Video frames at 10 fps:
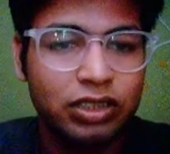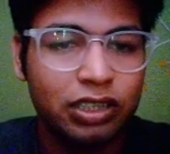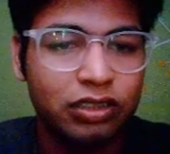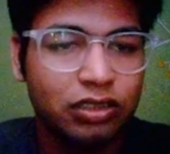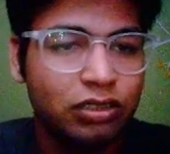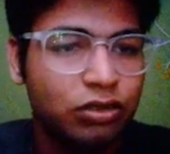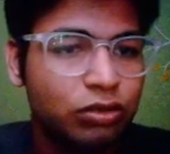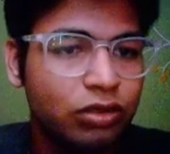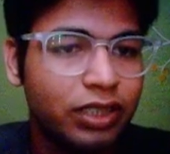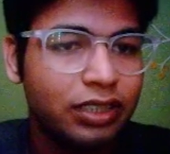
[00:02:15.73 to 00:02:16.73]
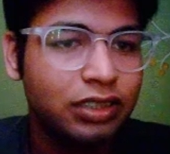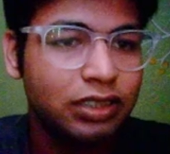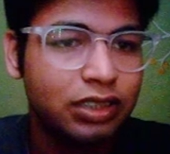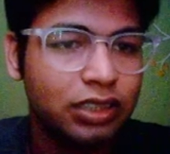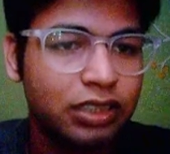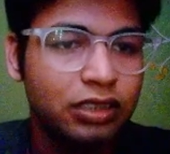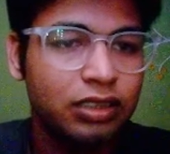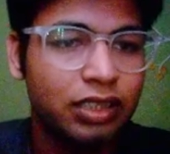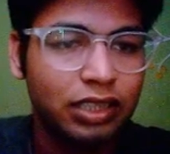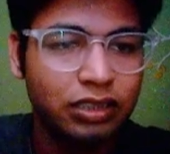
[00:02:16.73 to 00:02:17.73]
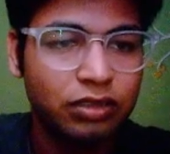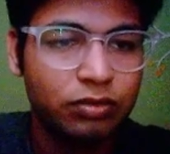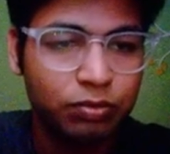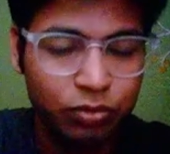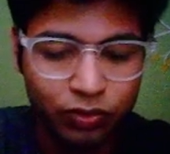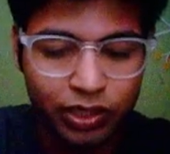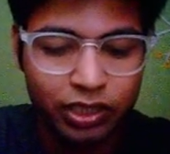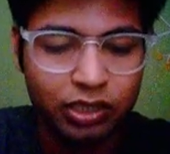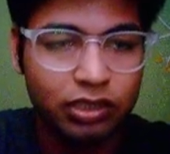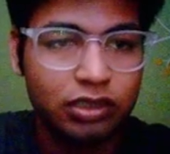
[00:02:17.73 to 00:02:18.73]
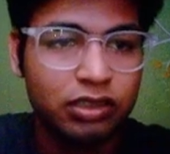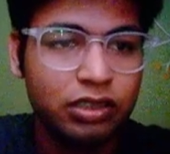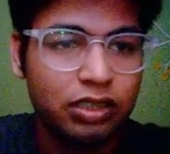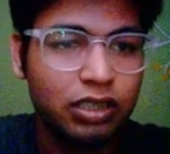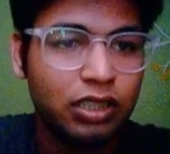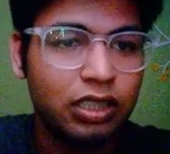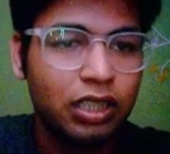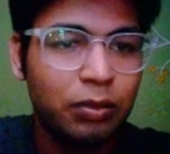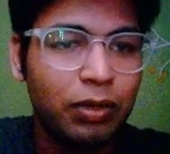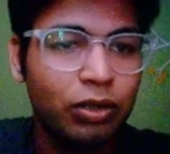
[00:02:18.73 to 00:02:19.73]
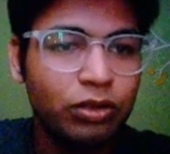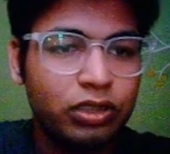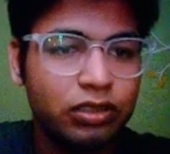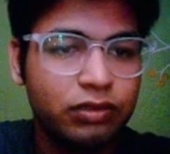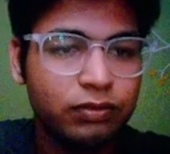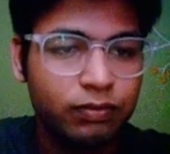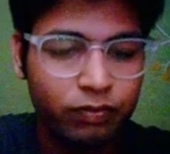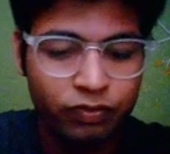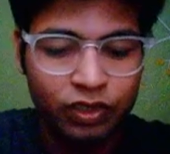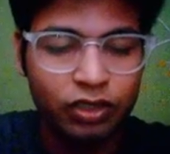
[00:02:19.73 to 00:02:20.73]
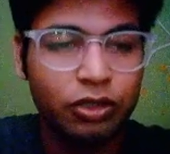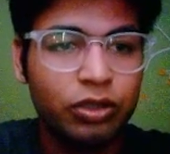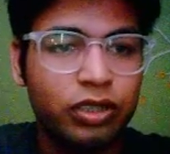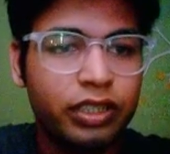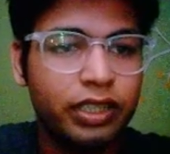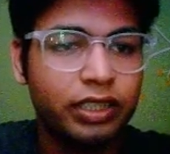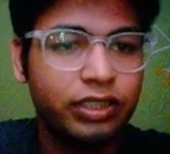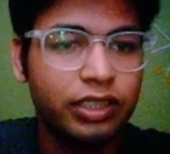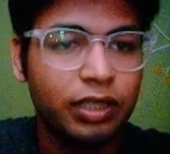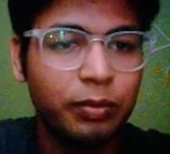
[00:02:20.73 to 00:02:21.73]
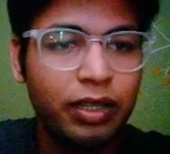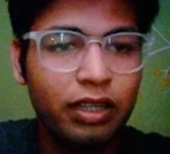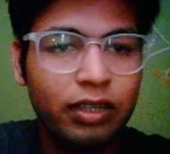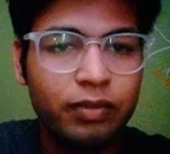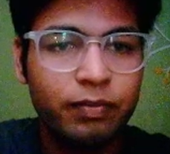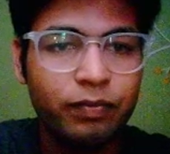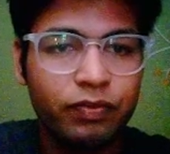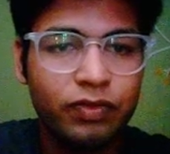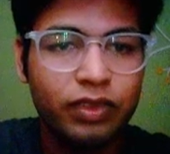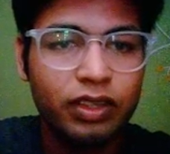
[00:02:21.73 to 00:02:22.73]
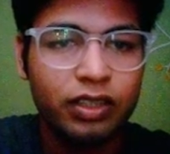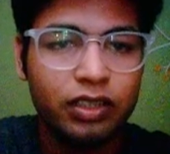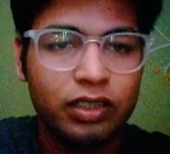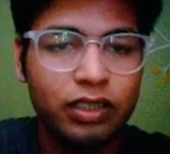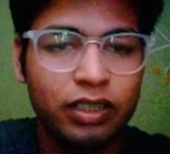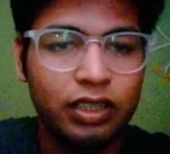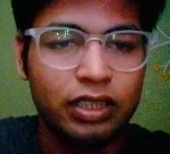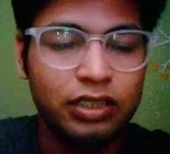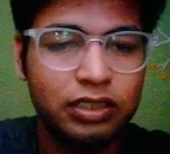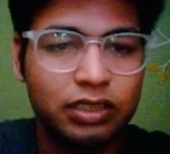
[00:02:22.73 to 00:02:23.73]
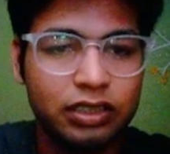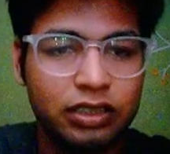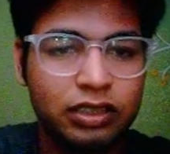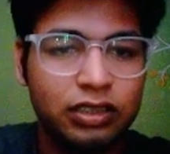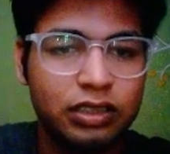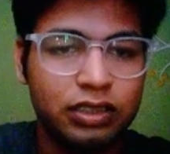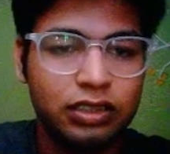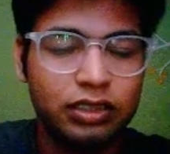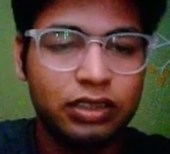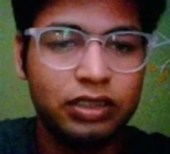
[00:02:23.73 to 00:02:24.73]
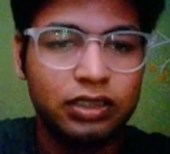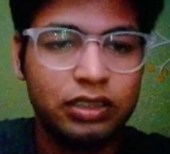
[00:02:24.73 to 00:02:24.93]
section. So let's say let's provide here about dot html. Let's say this is